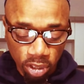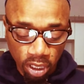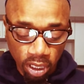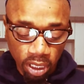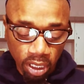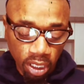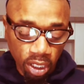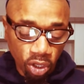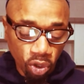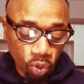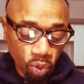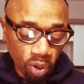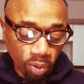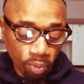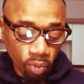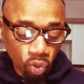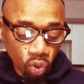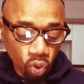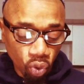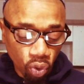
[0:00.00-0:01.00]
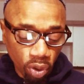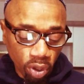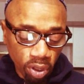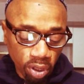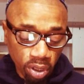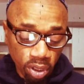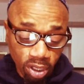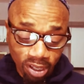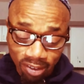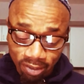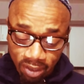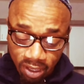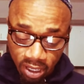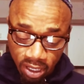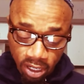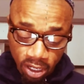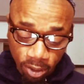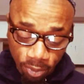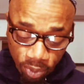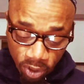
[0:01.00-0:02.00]
And he going more, if
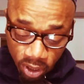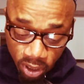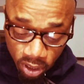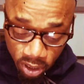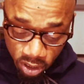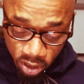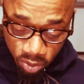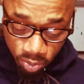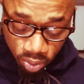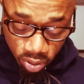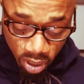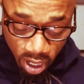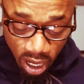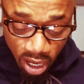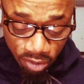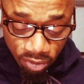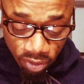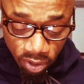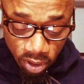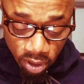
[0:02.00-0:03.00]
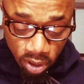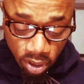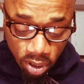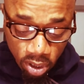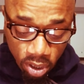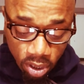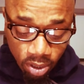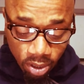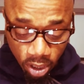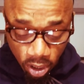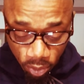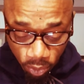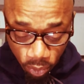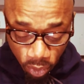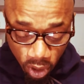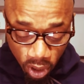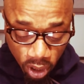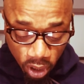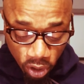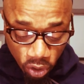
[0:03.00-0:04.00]
there appears a prophet
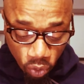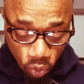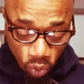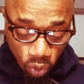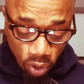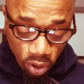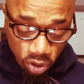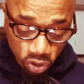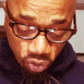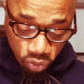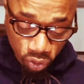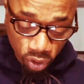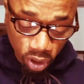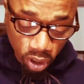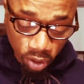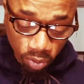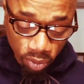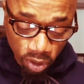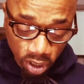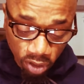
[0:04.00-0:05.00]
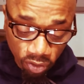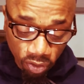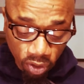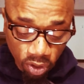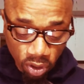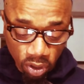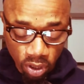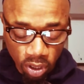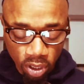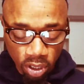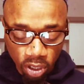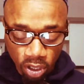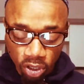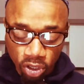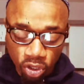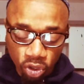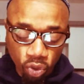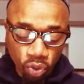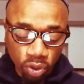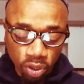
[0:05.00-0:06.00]
among you or a dream diviner, a
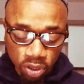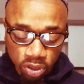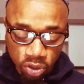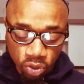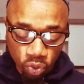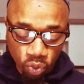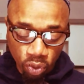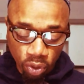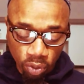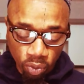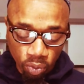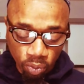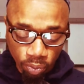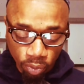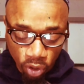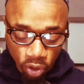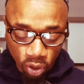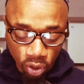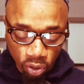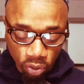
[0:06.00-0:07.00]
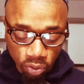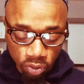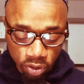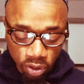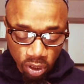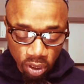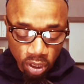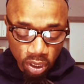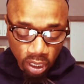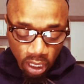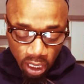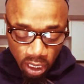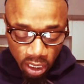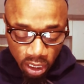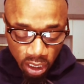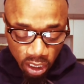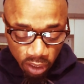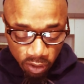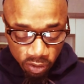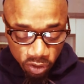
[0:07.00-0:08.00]
dude that's doing miracles, and
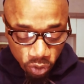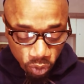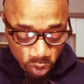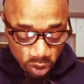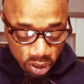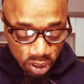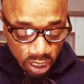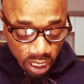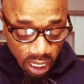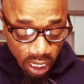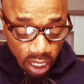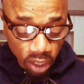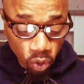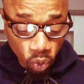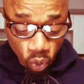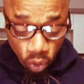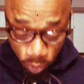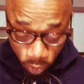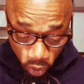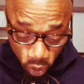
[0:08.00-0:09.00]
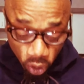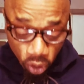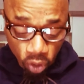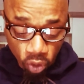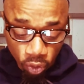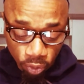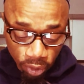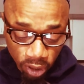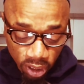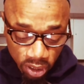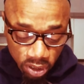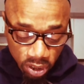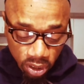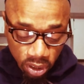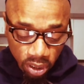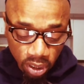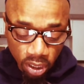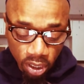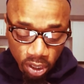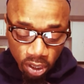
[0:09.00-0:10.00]
he gives you a sign or a miracle
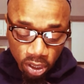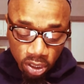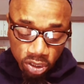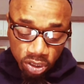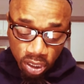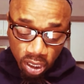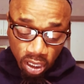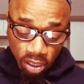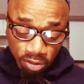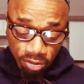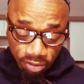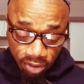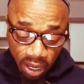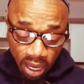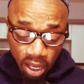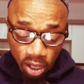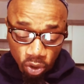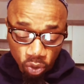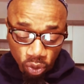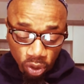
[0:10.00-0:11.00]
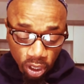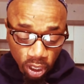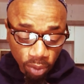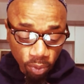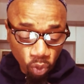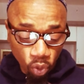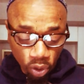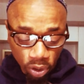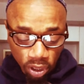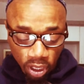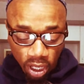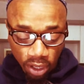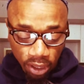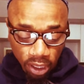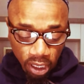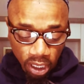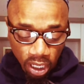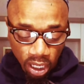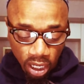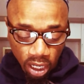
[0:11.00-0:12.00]
basically, saying follow him or
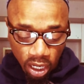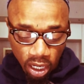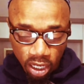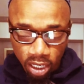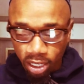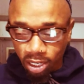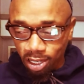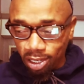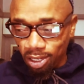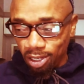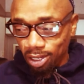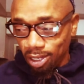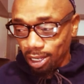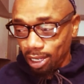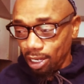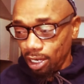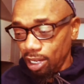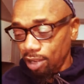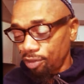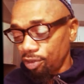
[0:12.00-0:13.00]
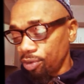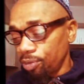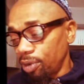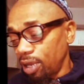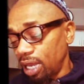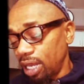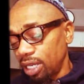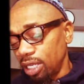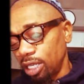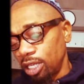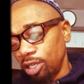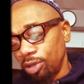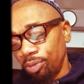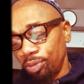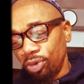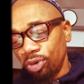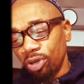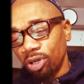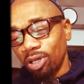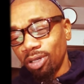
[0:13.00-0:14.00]
another god, and everybody in the
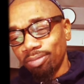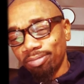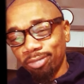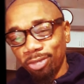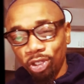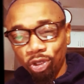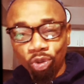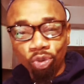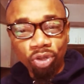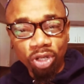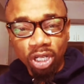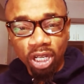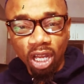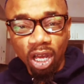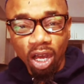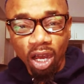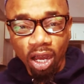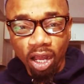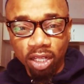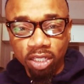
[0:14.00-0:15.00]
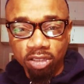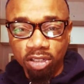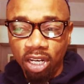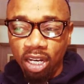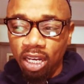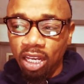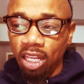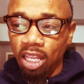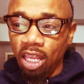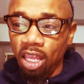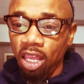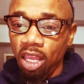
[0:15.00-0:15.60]
book, you the gods, right?